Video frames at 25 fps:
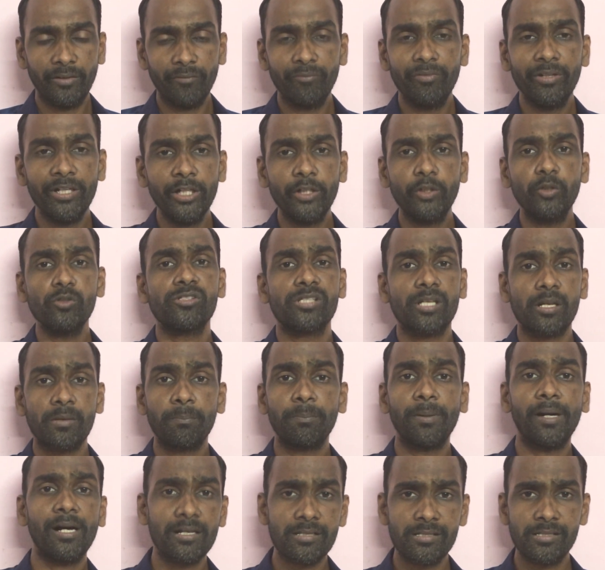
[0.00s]
We need to
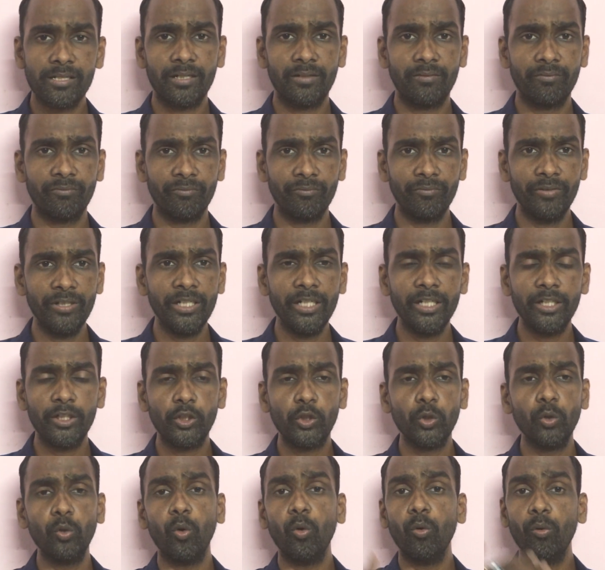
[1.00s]
surpass it, we need
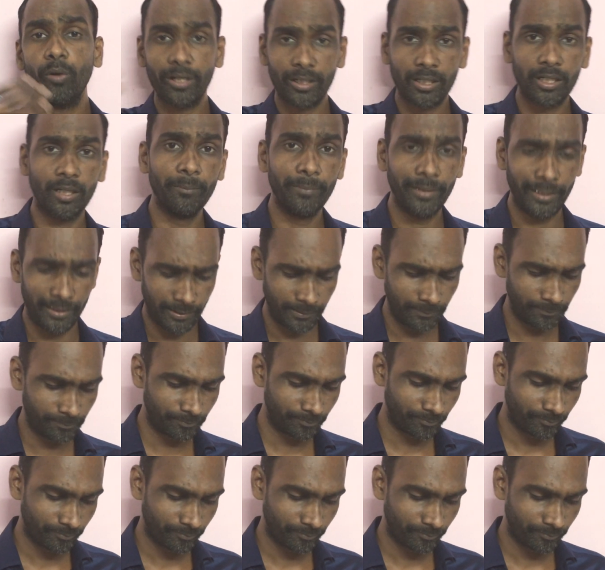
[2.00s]
to overcome it.